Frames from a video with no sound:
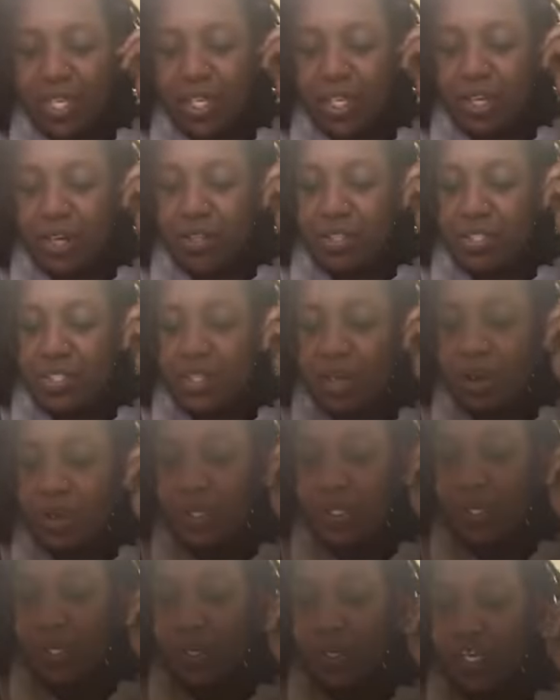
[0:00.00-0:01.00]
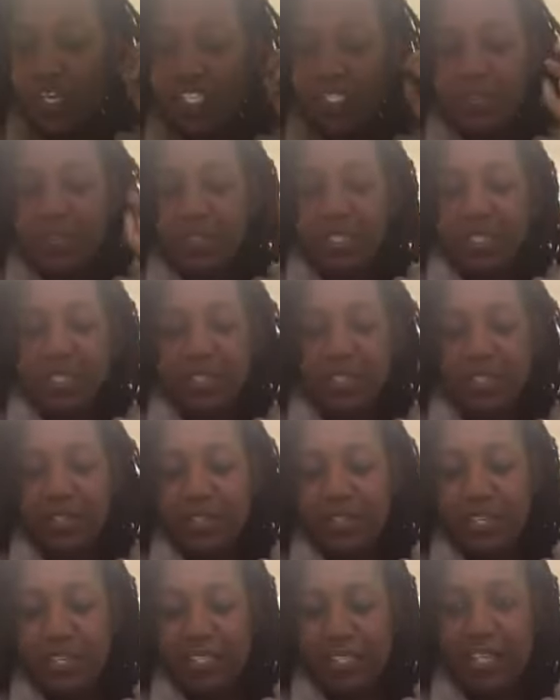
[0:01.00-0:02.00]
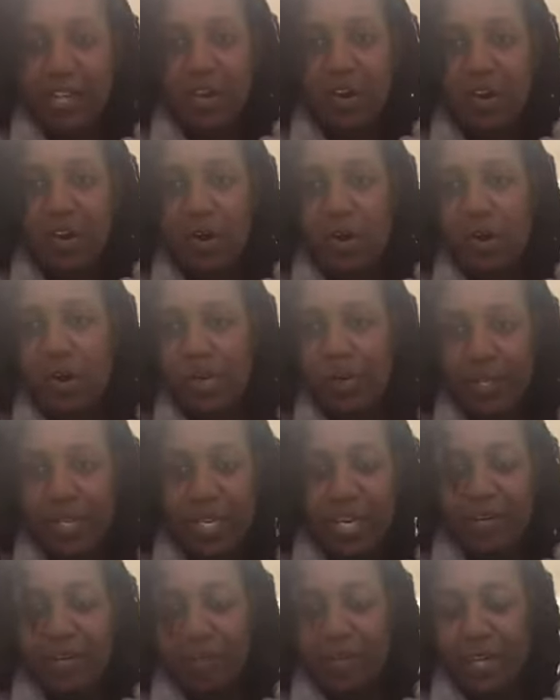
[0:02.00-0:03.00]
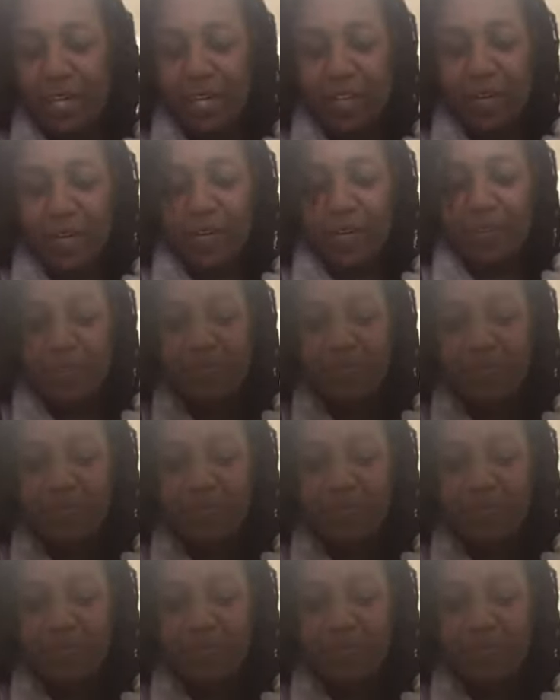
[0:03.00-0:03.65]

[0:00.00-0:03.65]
Kirsten talks to her husband, because they all left now.